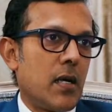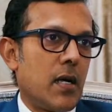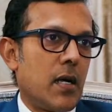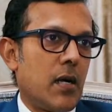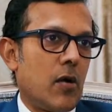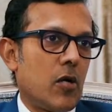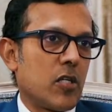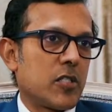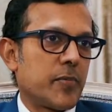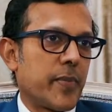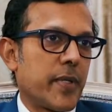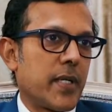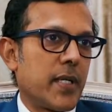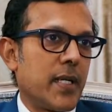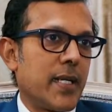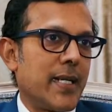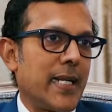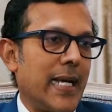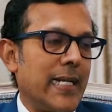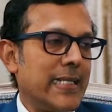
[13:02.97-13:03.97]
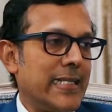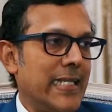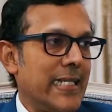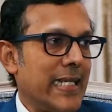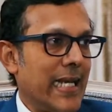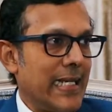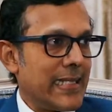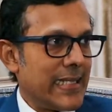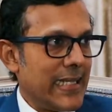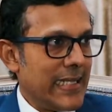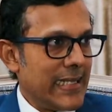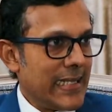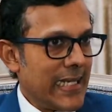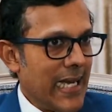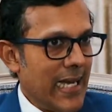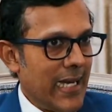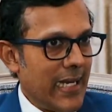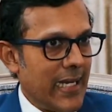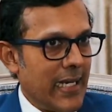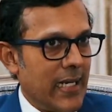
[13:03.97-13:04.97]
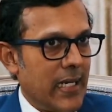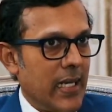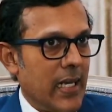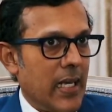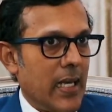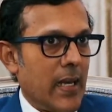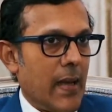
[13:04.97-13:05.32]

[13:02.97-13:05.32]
a hospital in 1999,